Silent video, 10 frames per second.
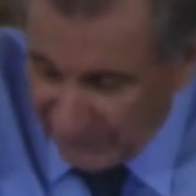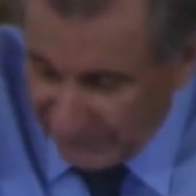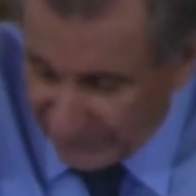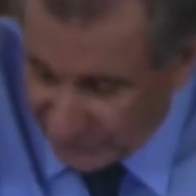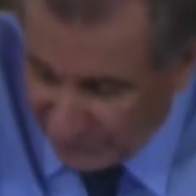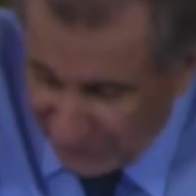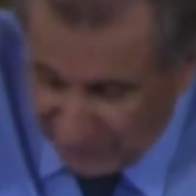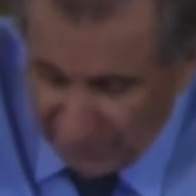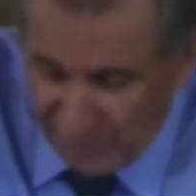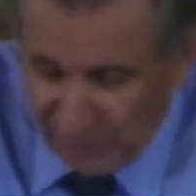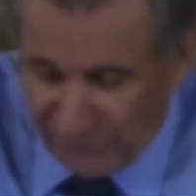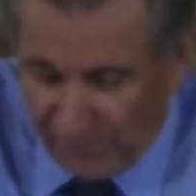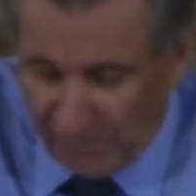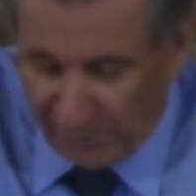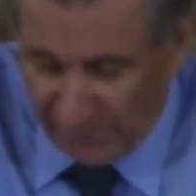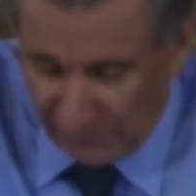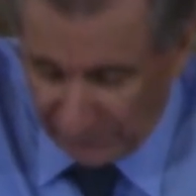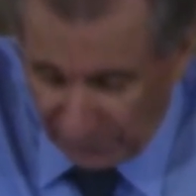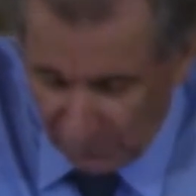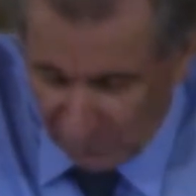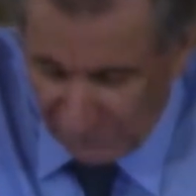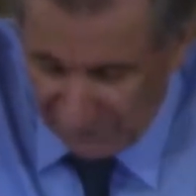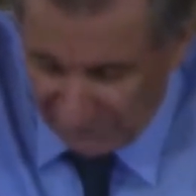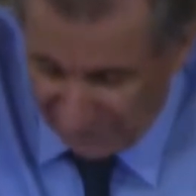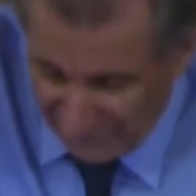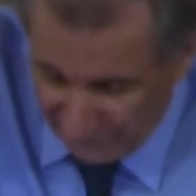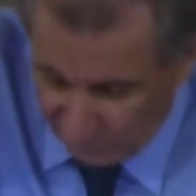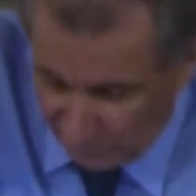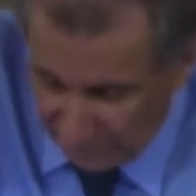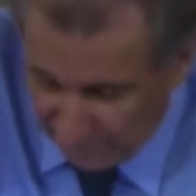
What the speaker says: is seeking beautiful pearls. And when he had found one